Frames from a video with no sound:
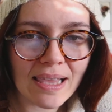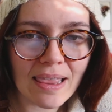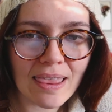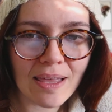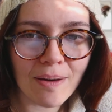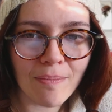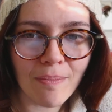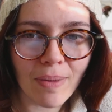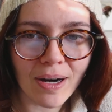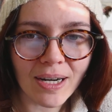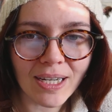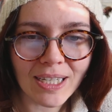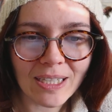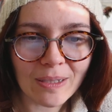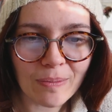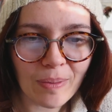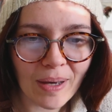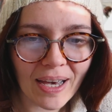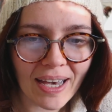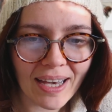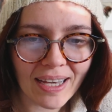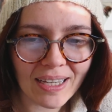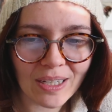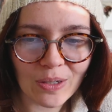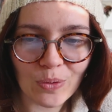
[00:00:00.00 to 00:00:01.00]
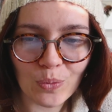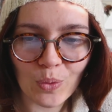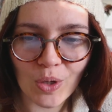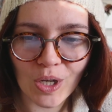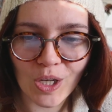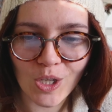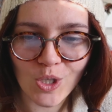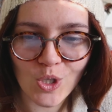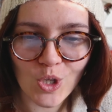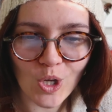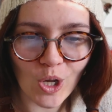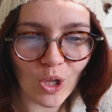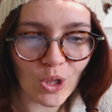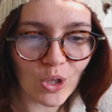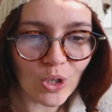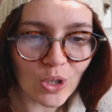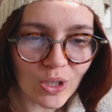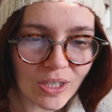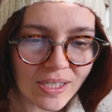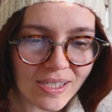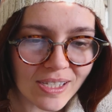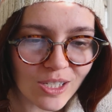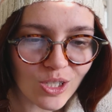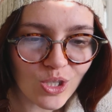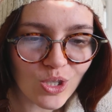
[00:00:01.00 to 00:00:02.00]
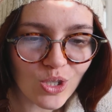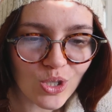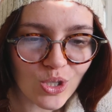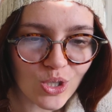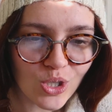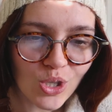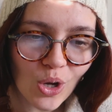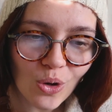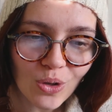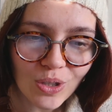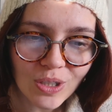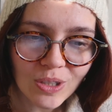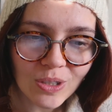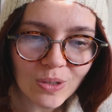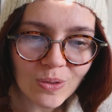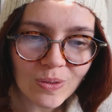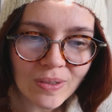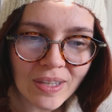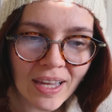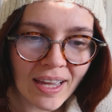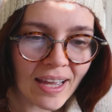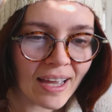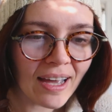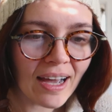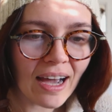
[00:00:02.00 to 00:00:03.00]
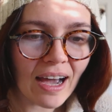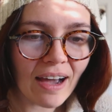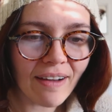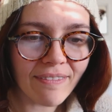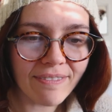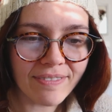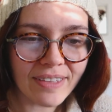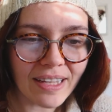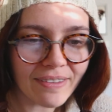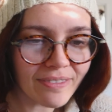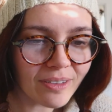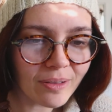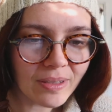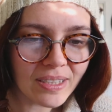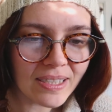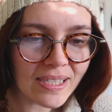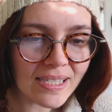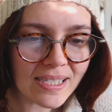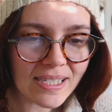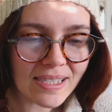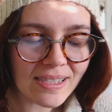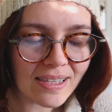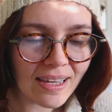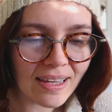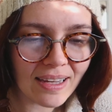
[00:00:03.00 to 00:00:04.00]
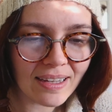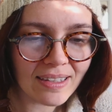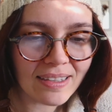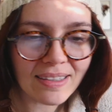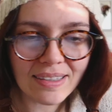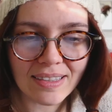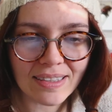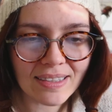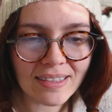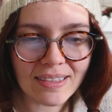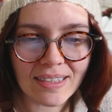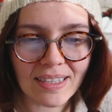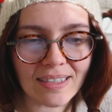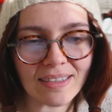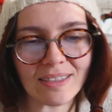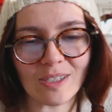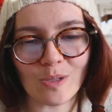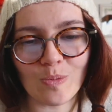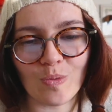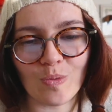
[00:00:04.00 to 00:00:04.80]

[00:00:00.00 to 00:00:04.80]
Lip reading: the market bag, which looks so cute. I've never knitted anything like this